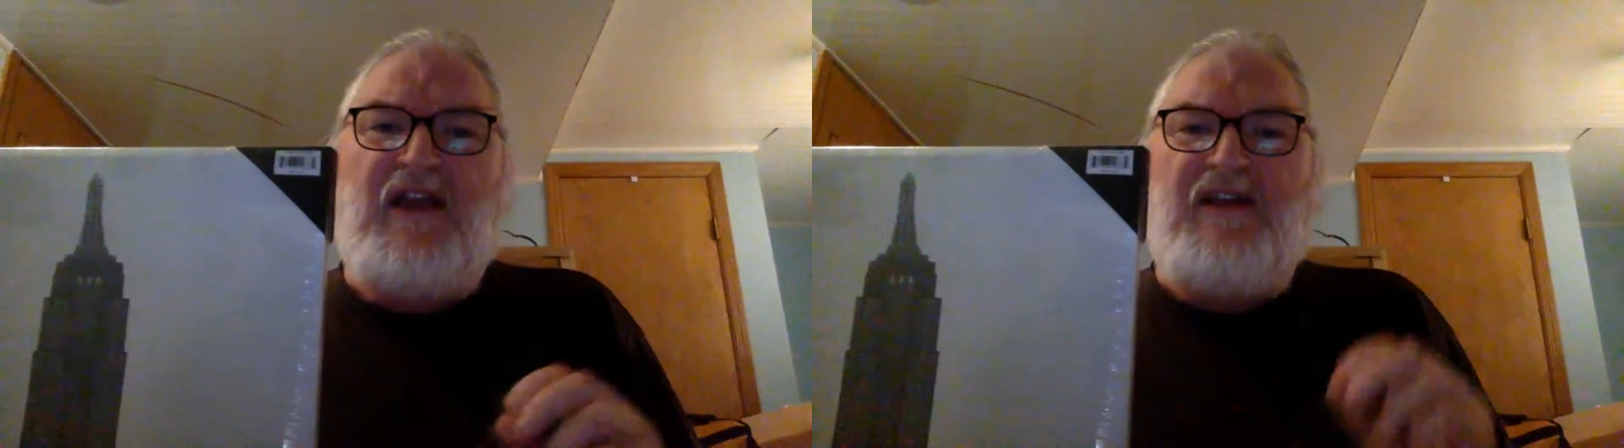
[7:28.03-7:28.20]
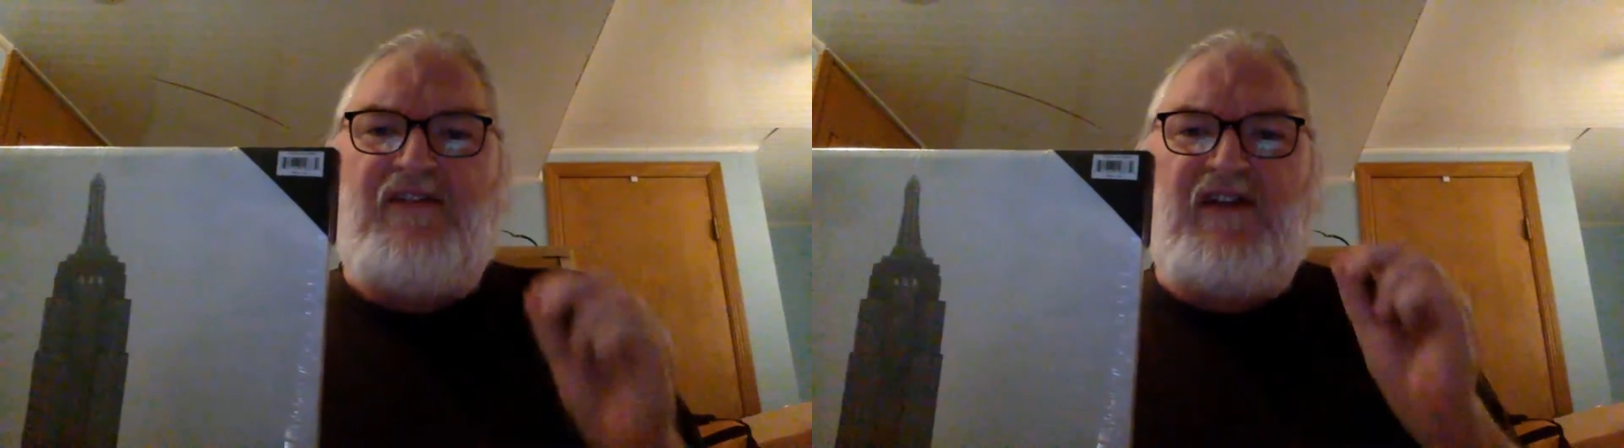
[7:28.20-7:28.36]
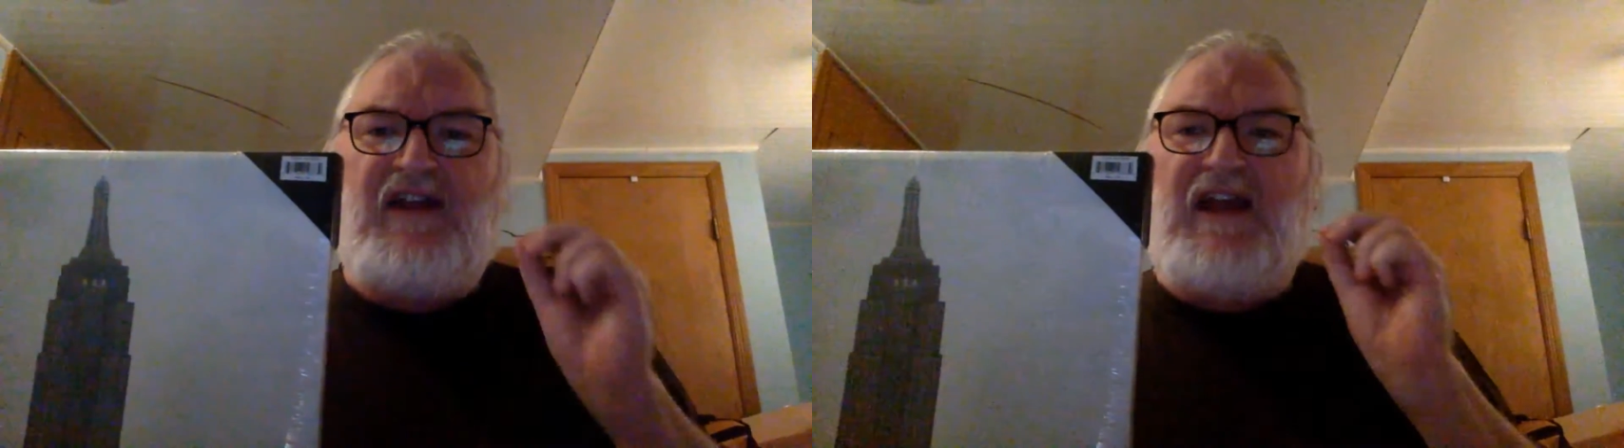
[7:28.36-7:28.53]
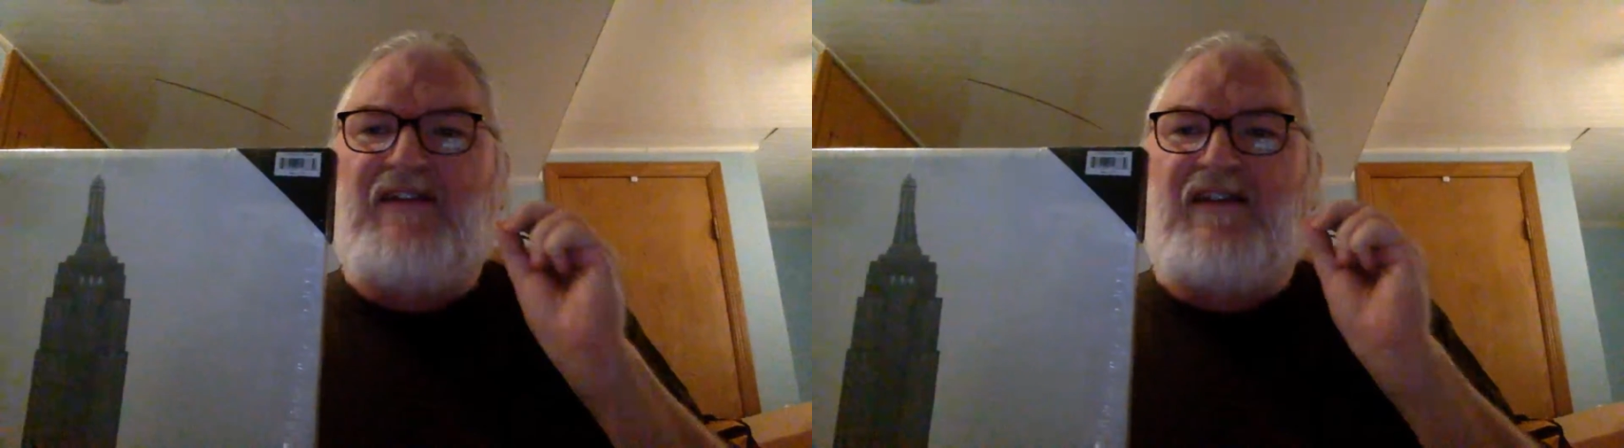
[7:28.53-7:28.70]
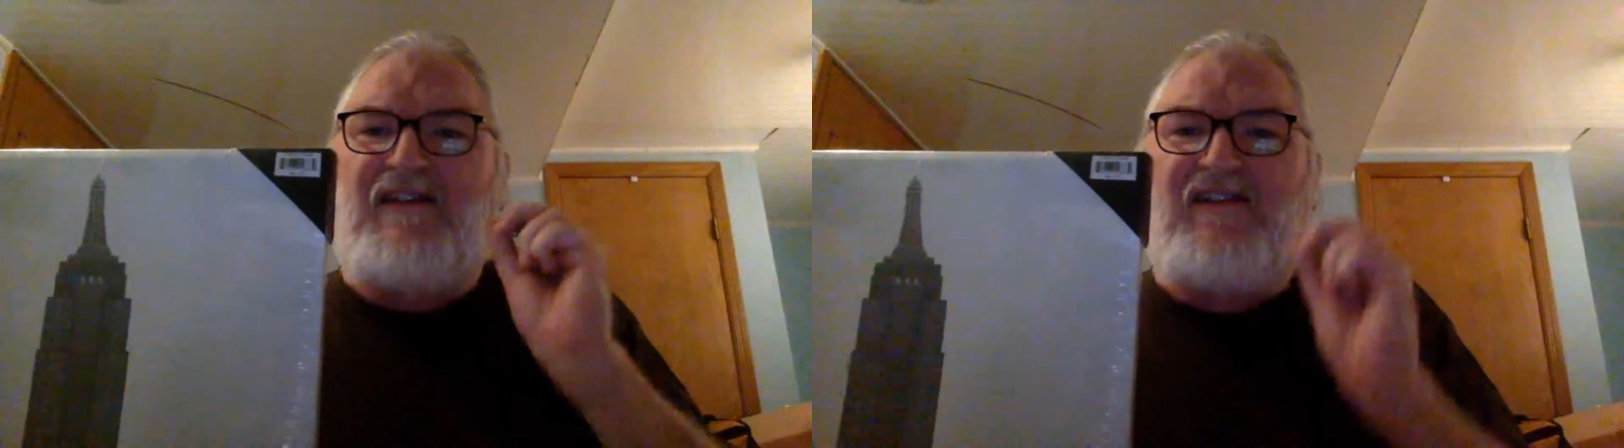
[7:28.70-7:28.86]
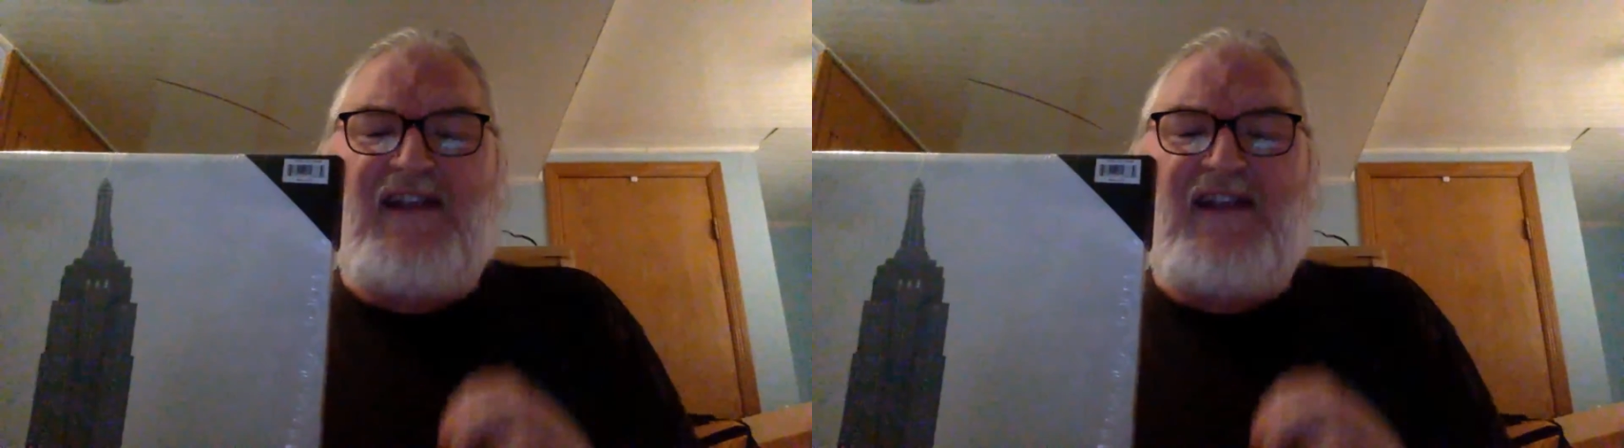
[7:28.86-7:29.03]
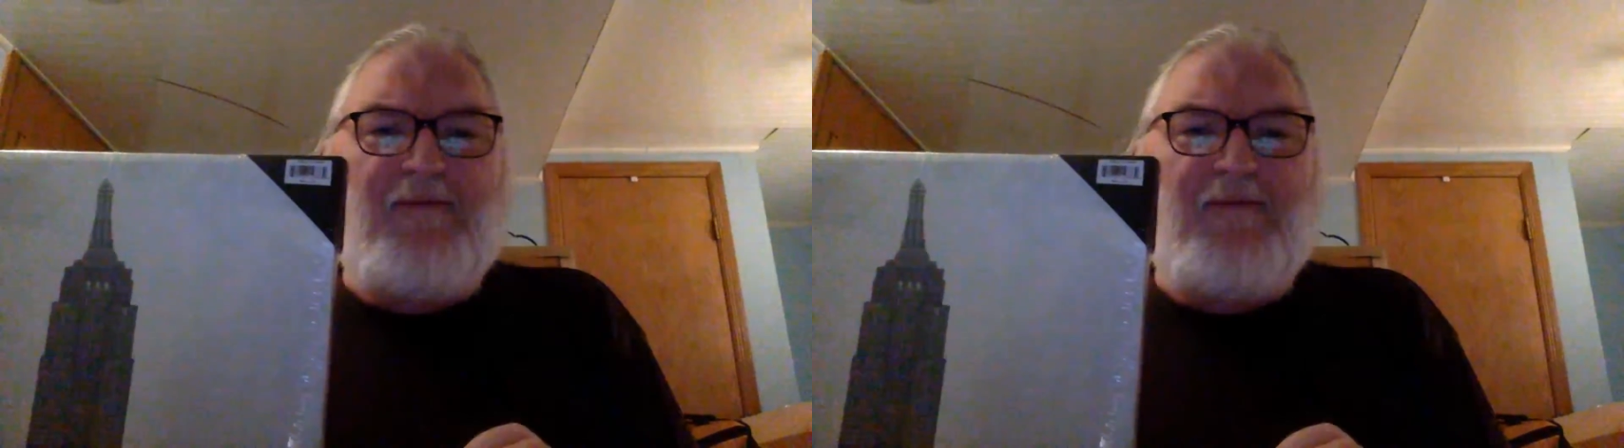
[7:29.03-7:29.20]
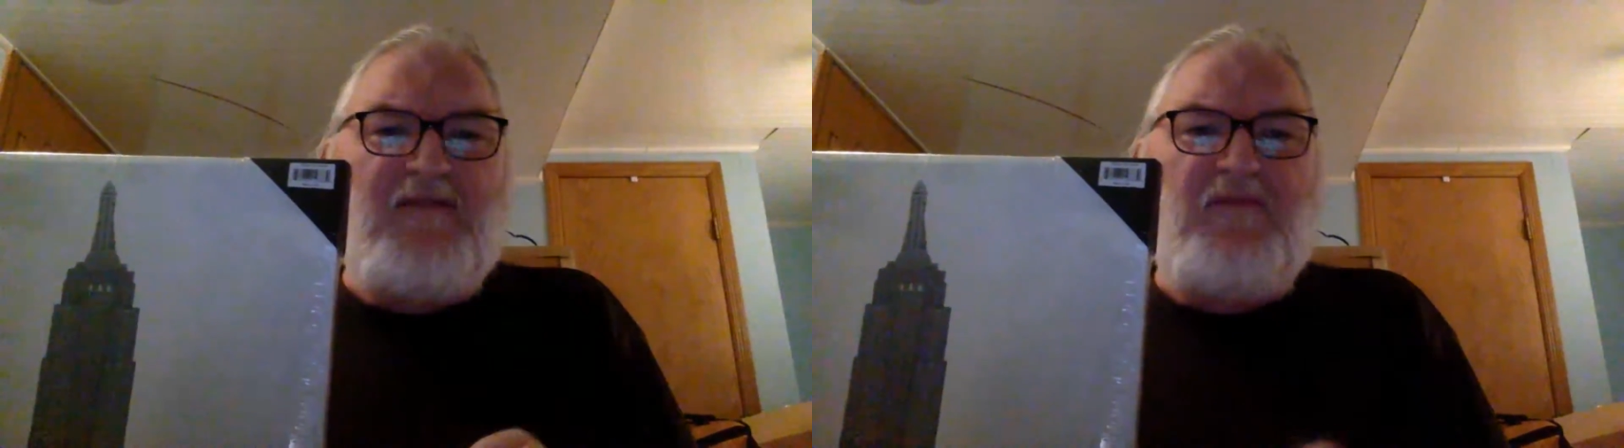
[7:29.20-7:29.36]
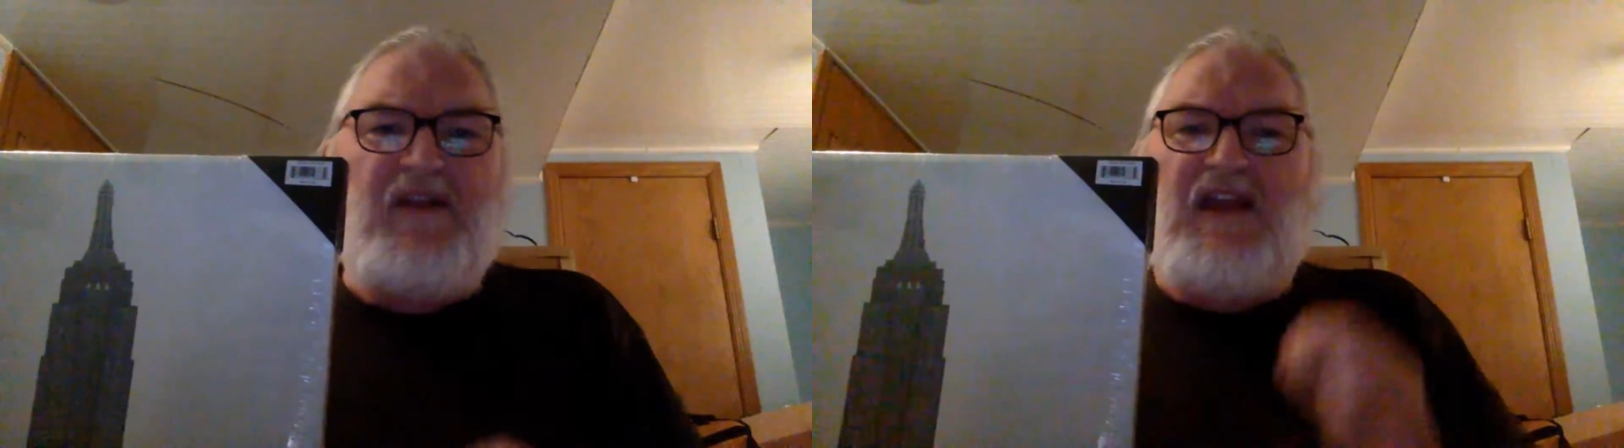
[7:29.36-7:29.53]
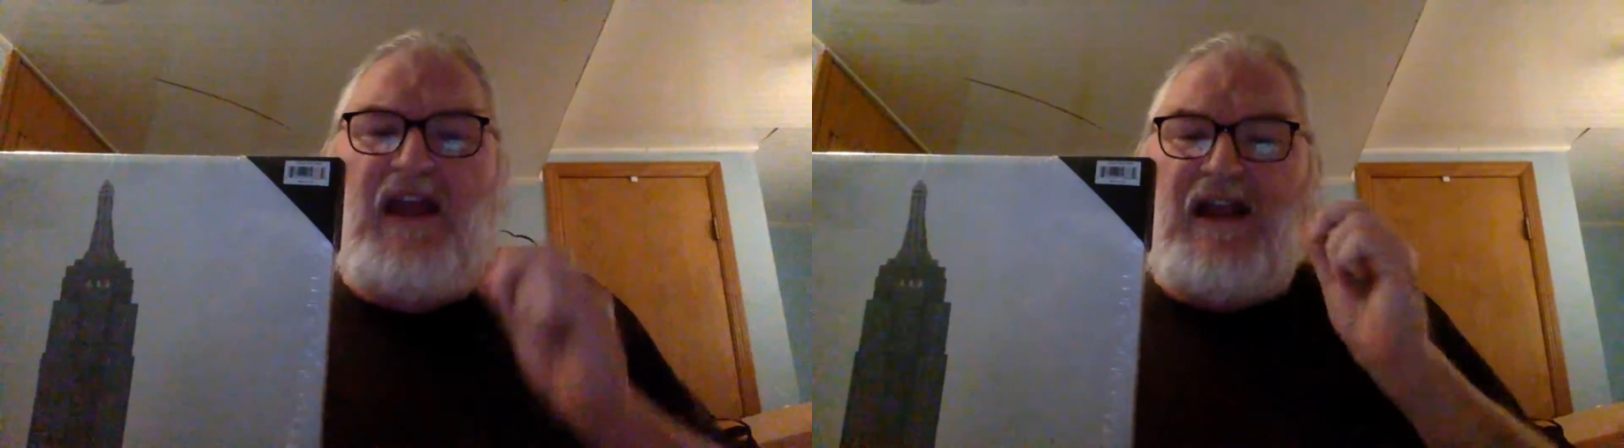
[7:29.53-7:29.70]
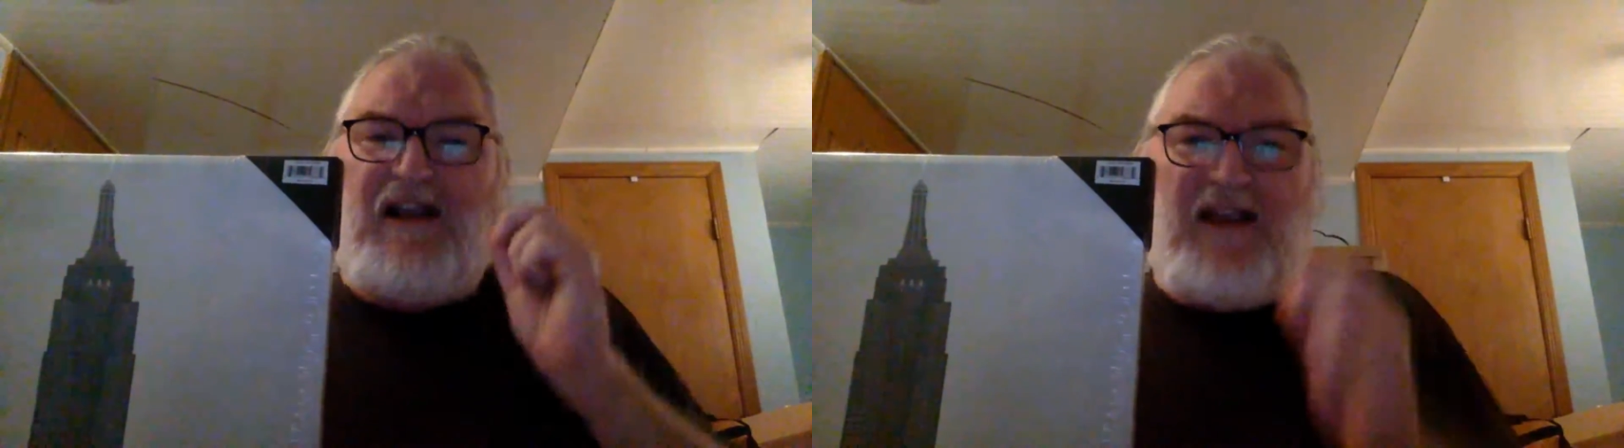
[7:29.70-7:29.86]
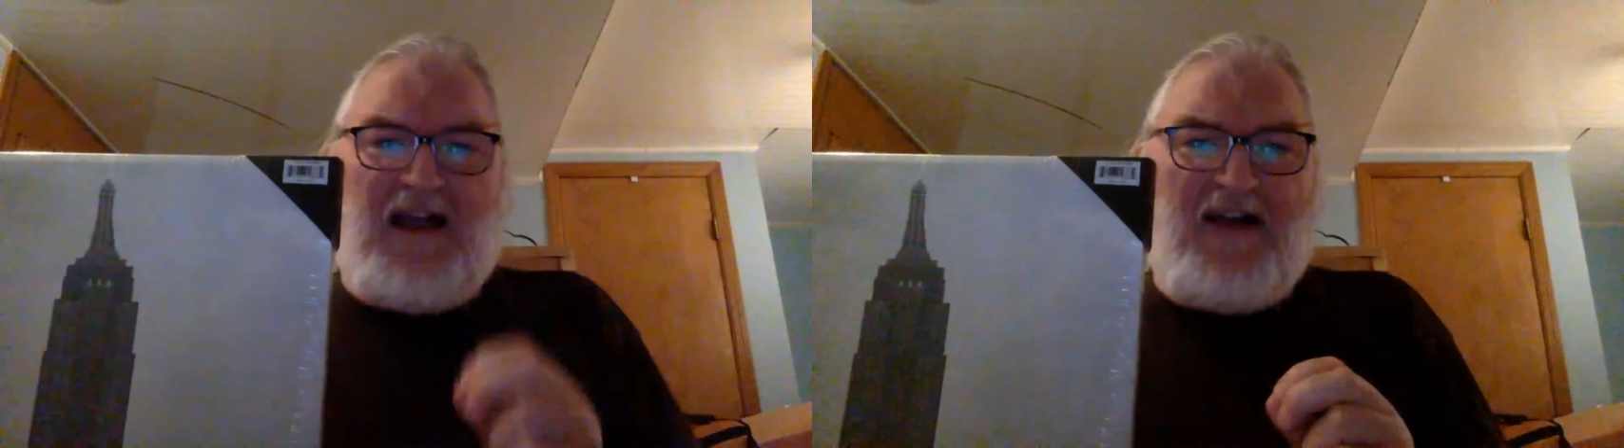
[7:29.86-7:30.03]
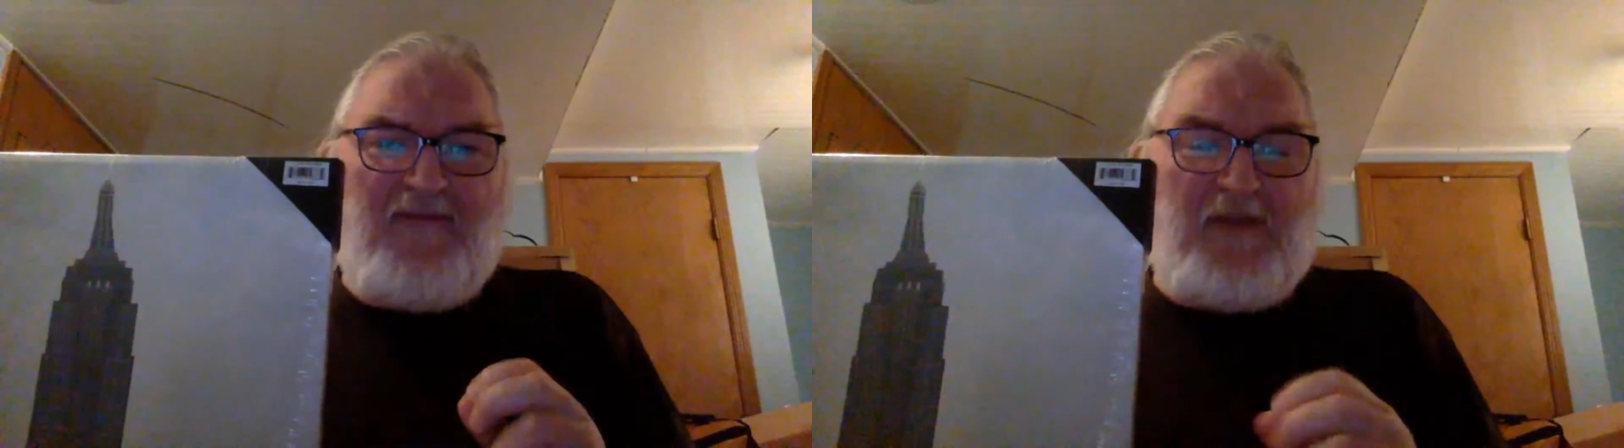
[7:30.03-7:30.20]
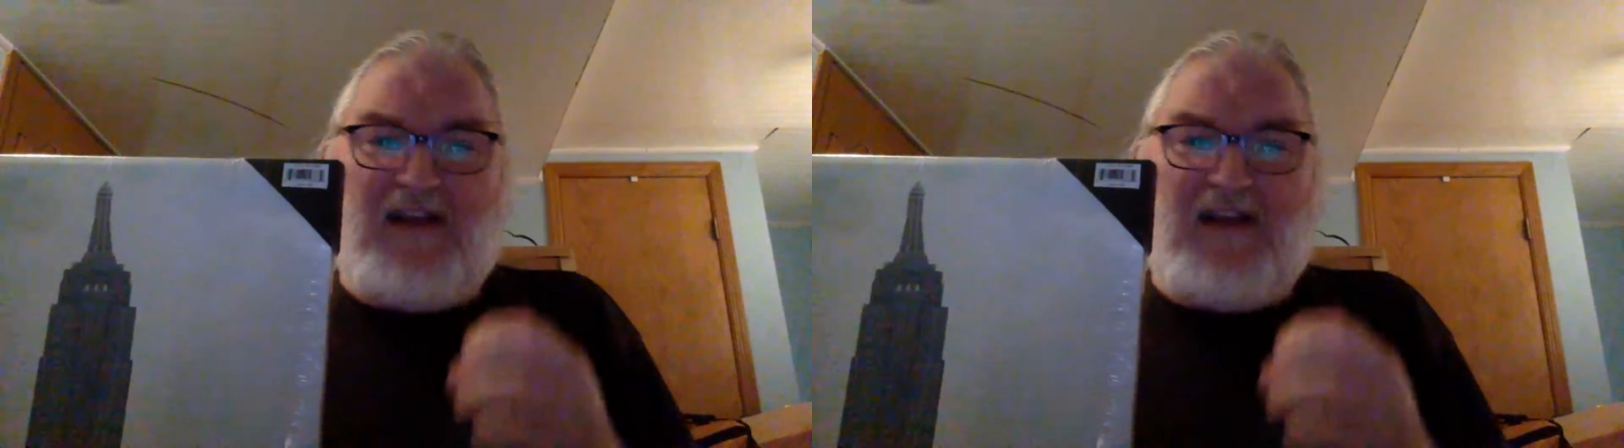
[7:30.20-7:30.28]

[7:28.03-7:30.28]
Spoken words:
She has accepted me and loved me